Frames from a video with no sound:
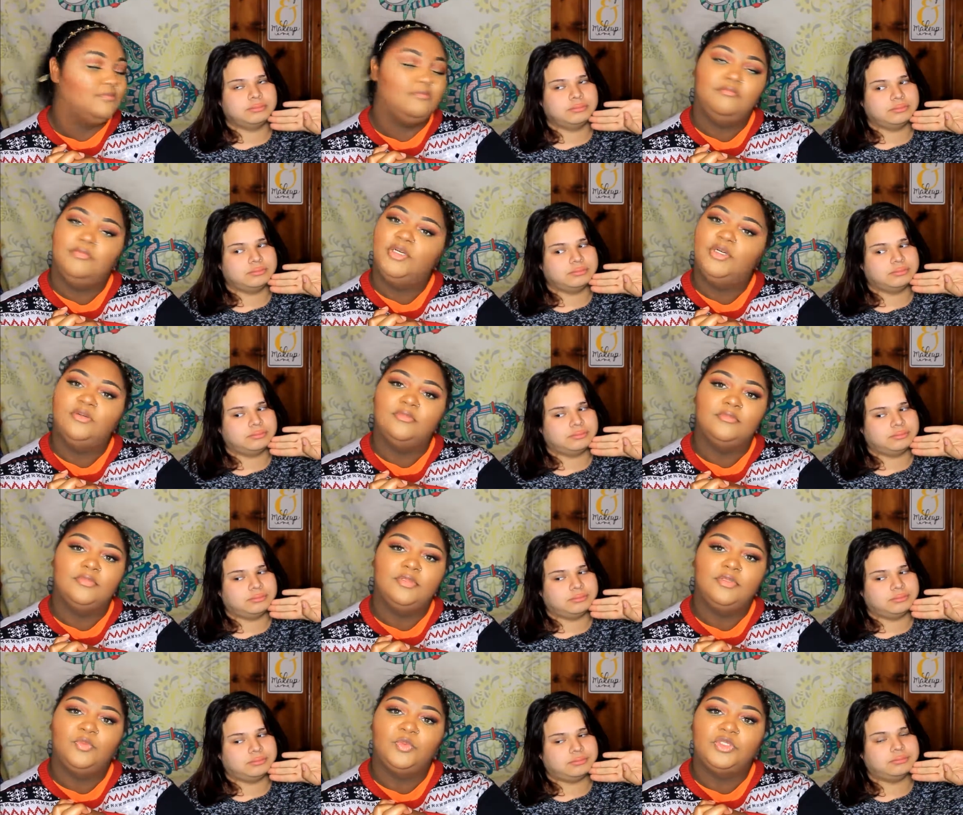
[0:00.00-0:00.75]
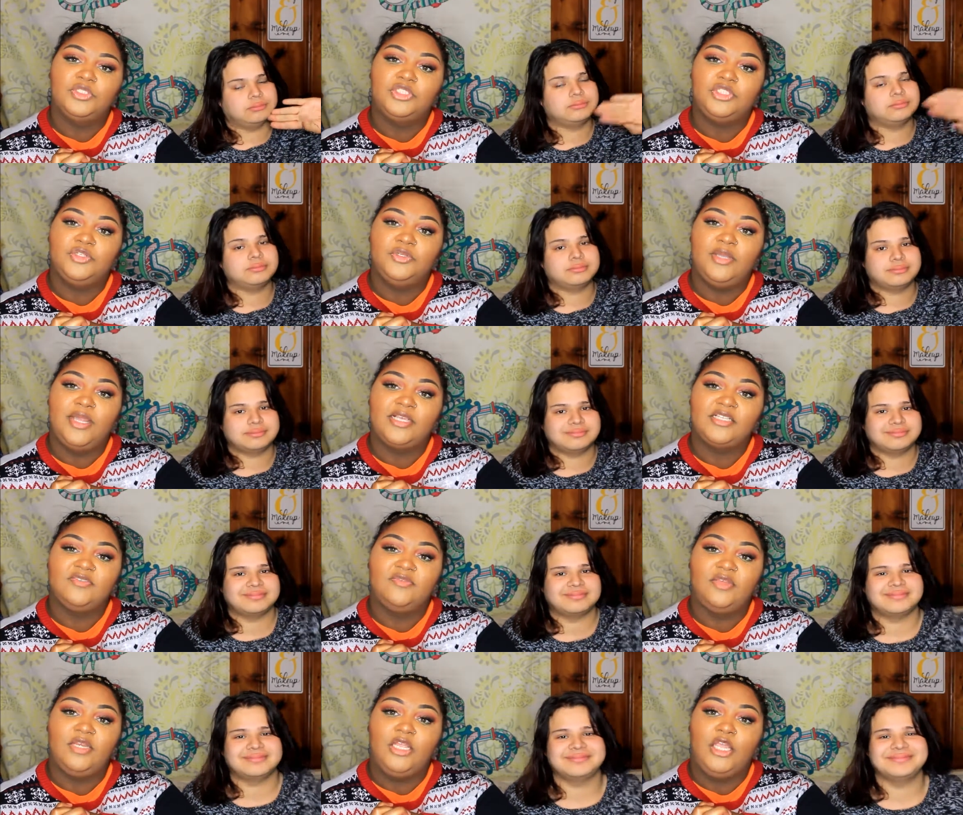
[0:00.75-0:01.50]
Speaker 1: Boom. We'll see you
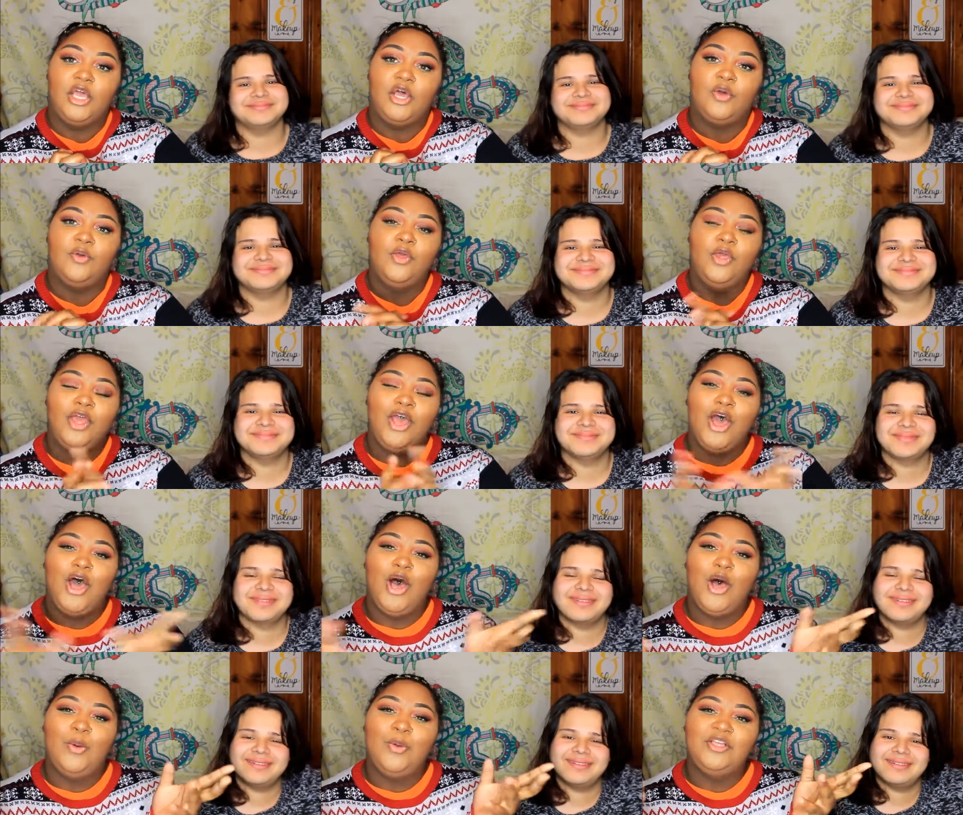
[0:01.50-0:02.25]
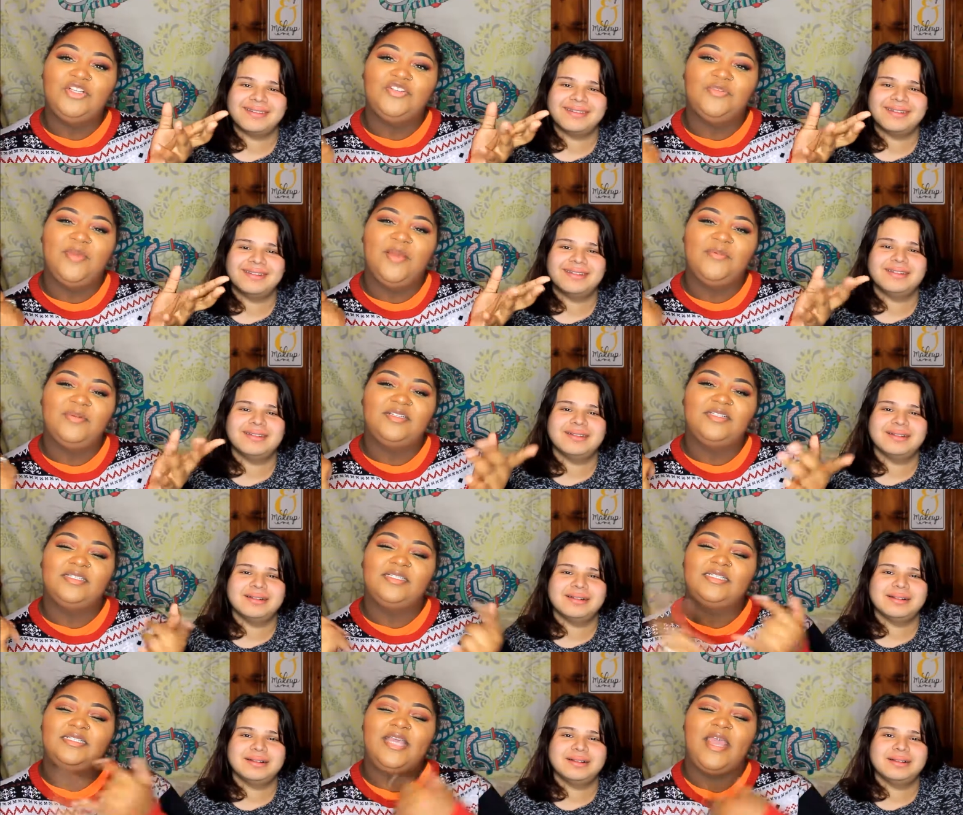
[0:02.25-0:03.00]
next video. Always remember
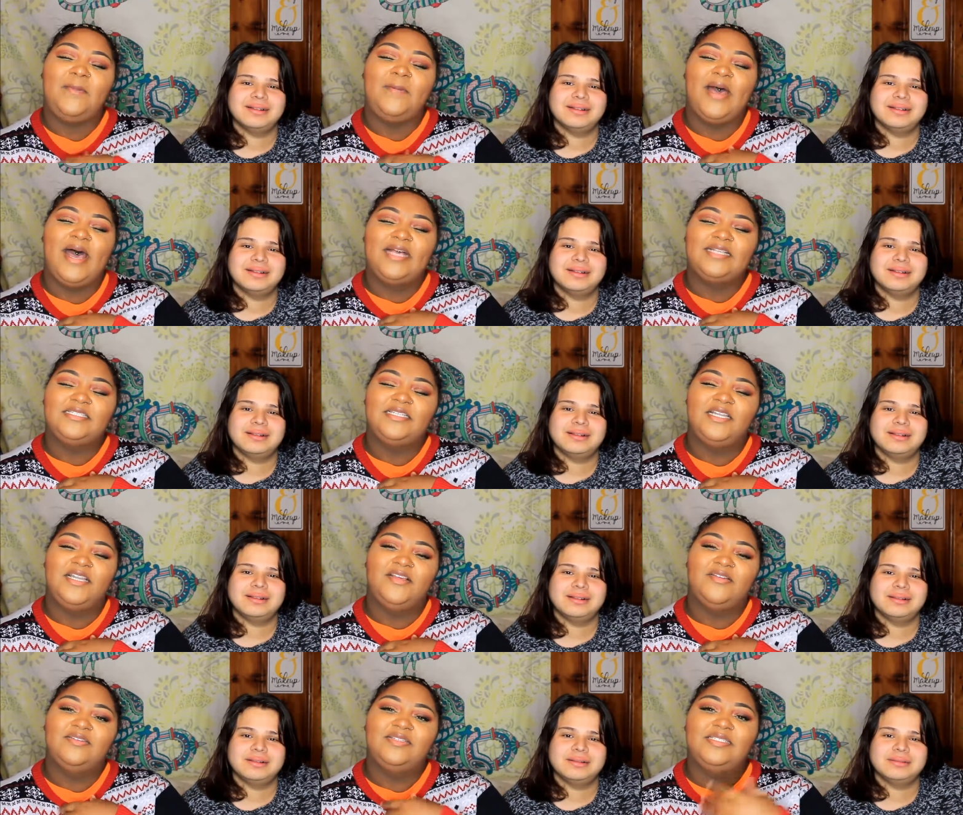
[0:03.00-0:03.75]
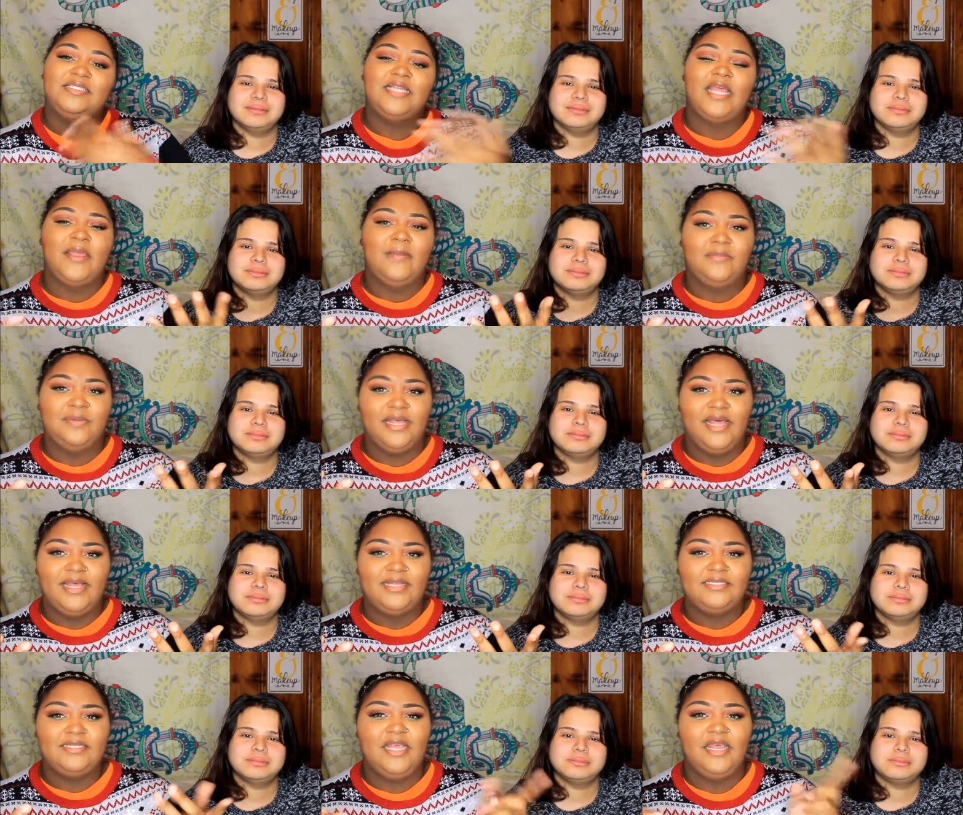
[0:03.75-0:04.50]
to stay positive, stay
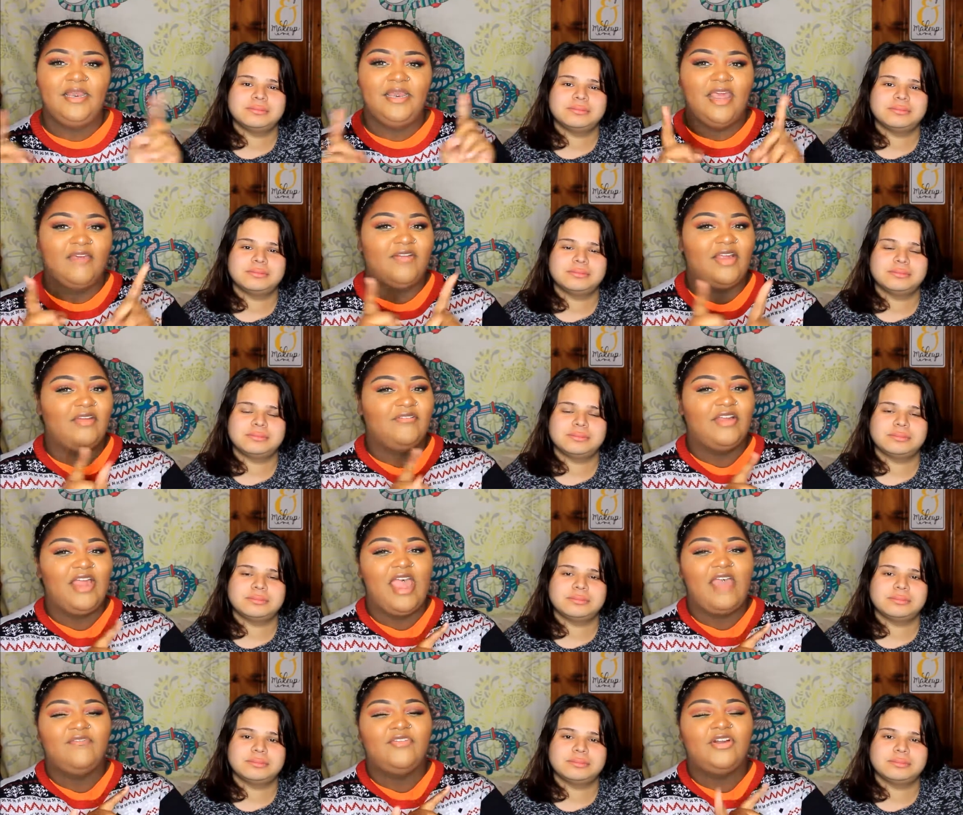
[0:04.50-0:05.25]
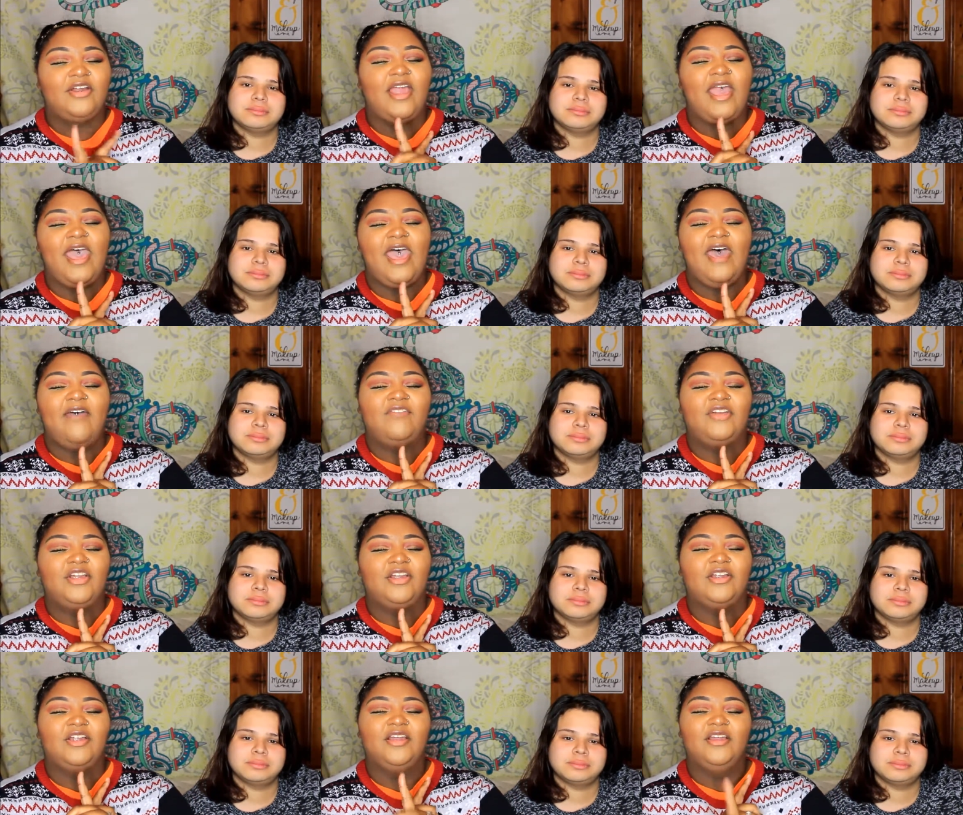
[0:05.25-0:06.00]
blessed, and never, ever, ever,
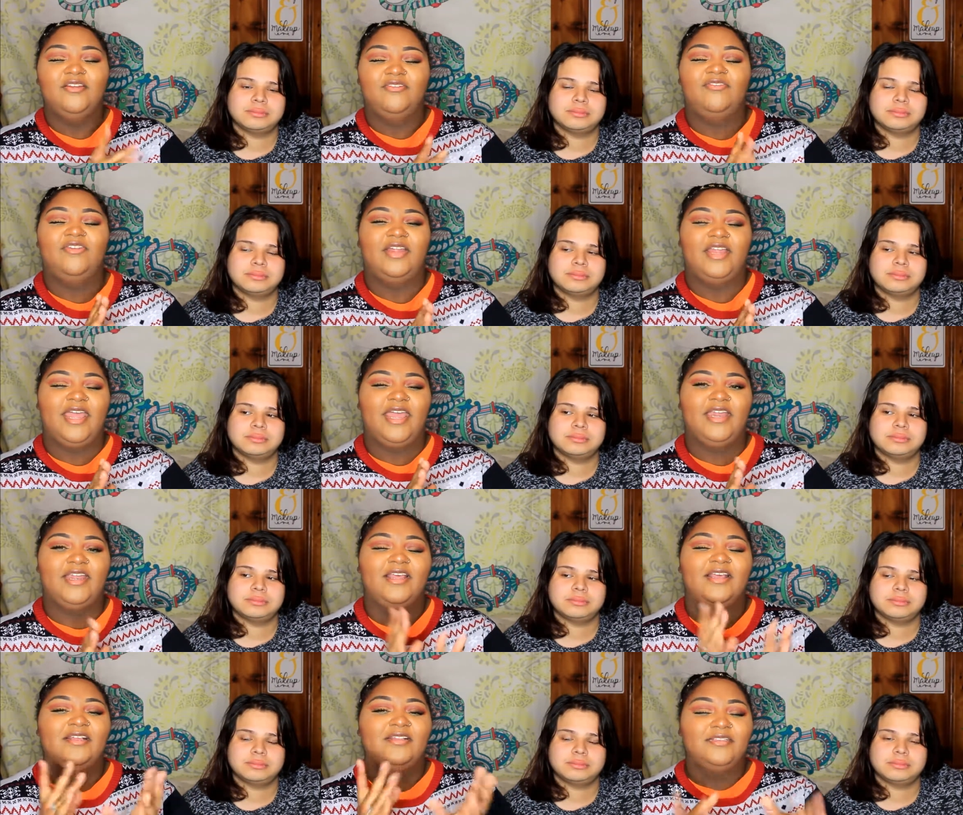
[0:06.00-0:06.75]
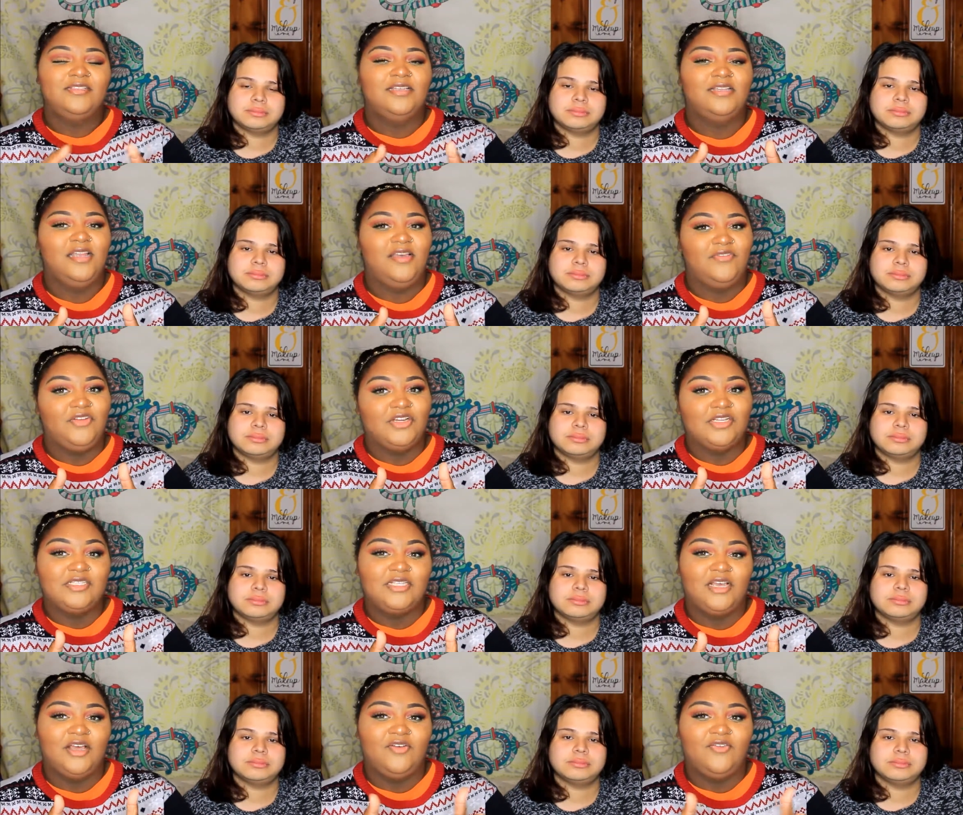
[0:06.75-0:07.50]
ever forget to love
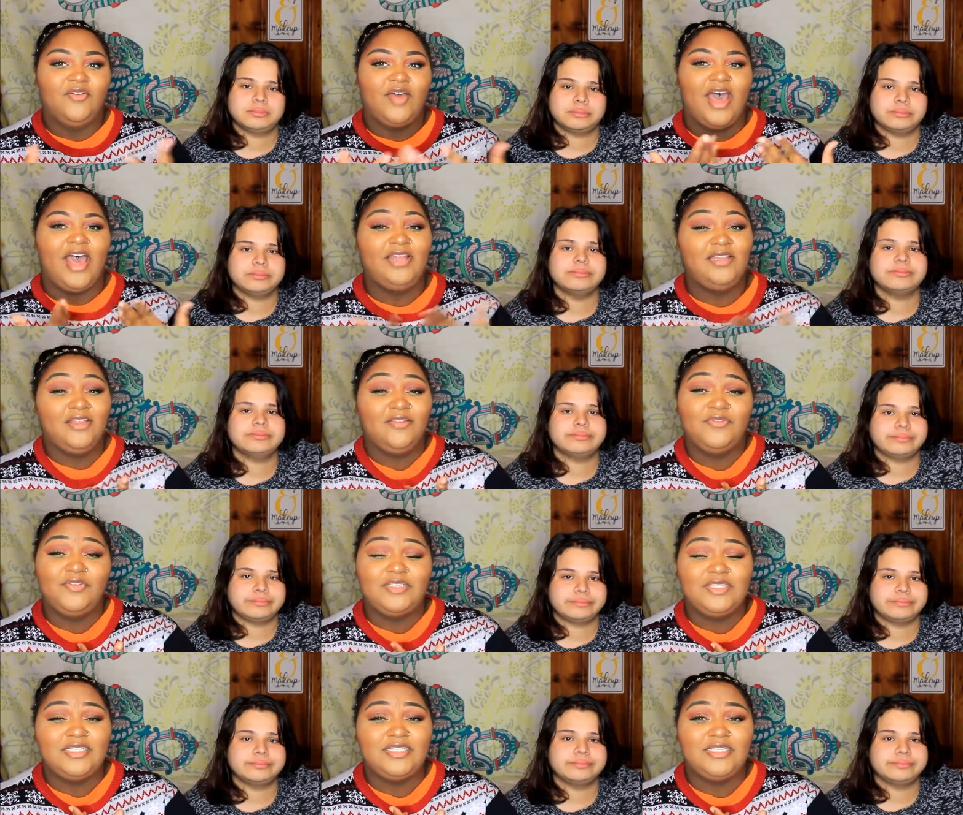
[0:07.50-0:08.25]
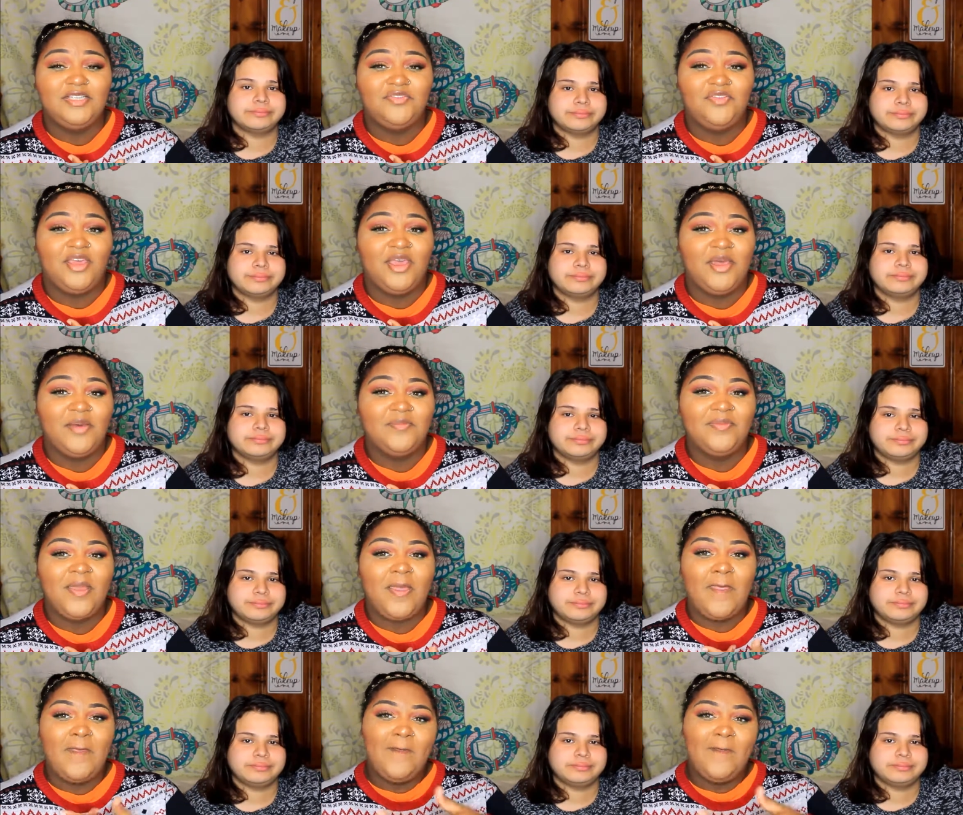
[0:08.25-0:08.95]
yourself. I love you, CeCe fam.